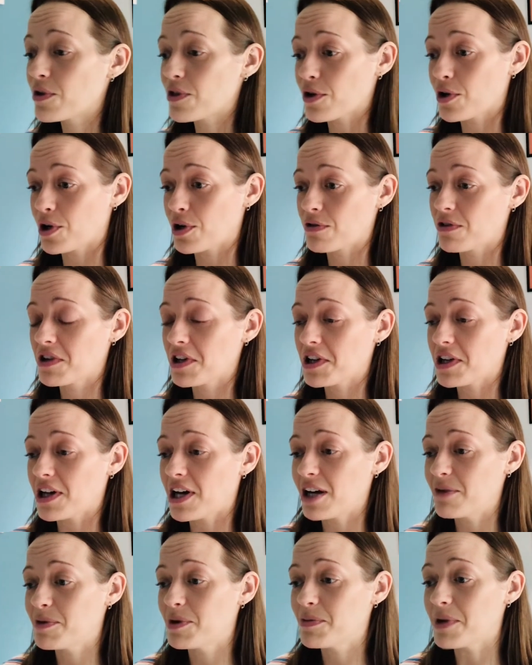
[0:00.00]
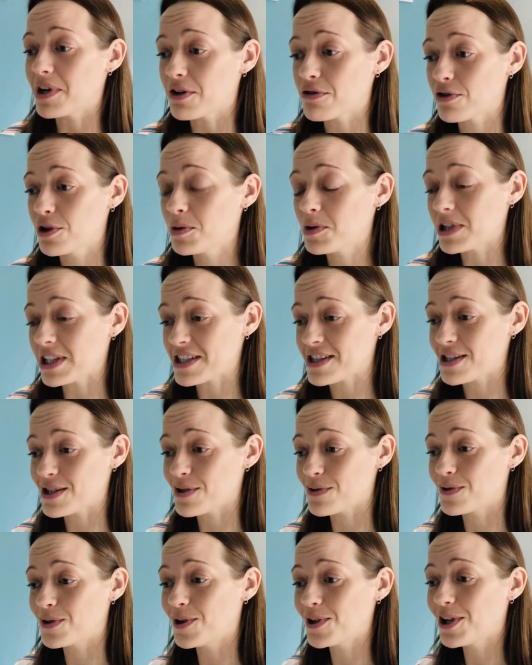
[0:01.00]
the current climate, my group classes
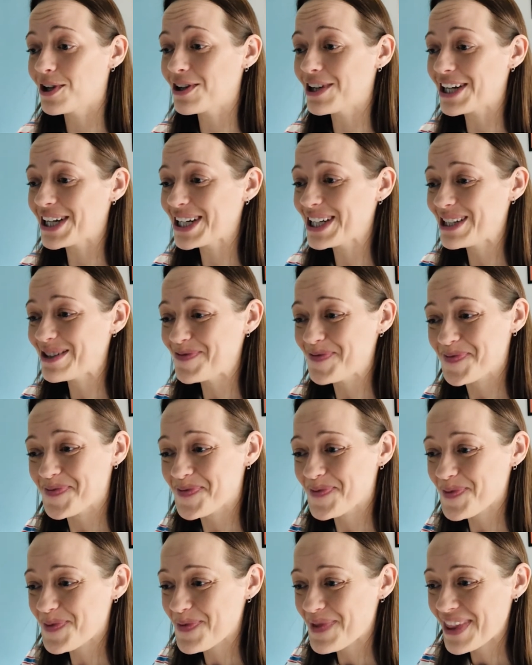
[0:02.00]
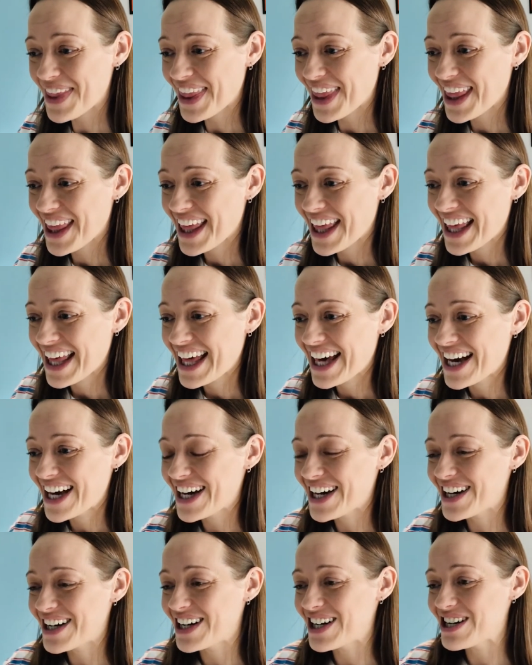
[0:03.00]
are all online.
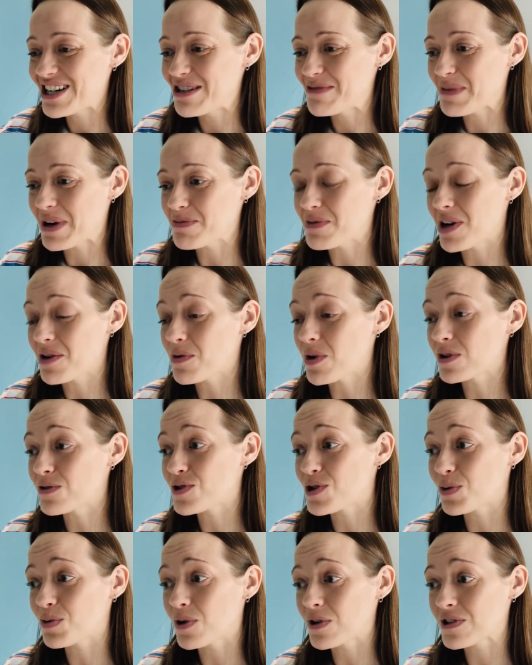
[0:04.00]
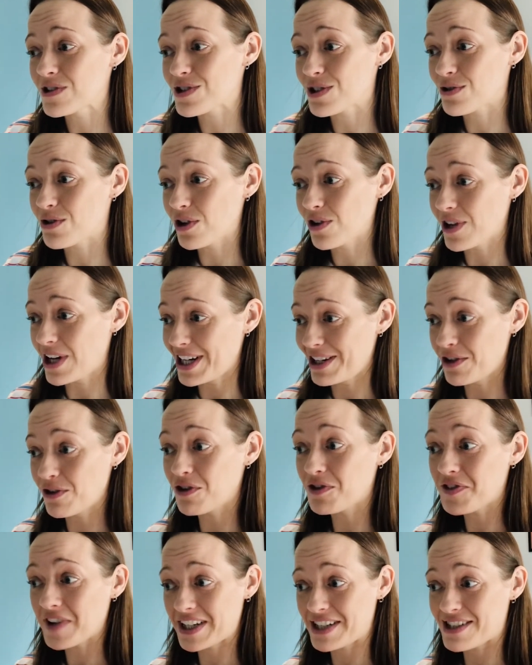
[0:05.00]
And my one-to-ones are online or
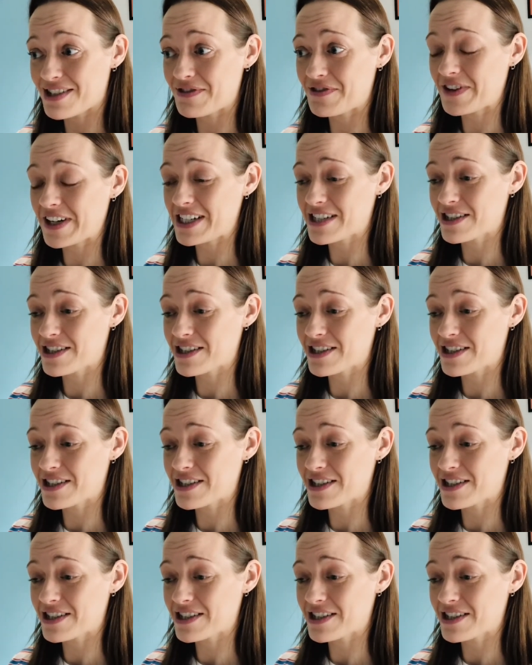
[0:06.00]
face-to-face